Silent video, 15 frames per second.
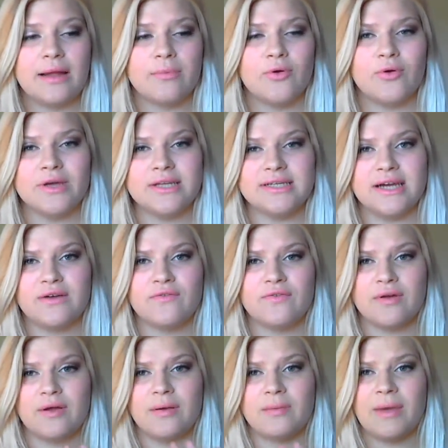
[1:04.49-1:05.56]
I'm going down
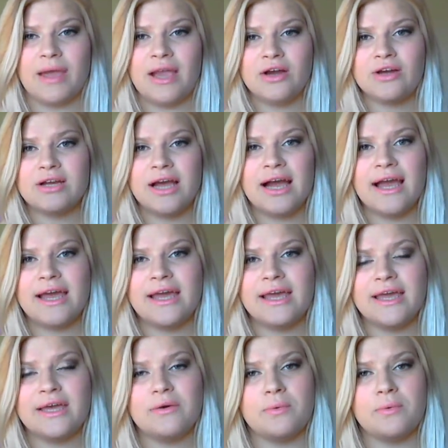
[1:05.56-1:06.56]
from hair dye,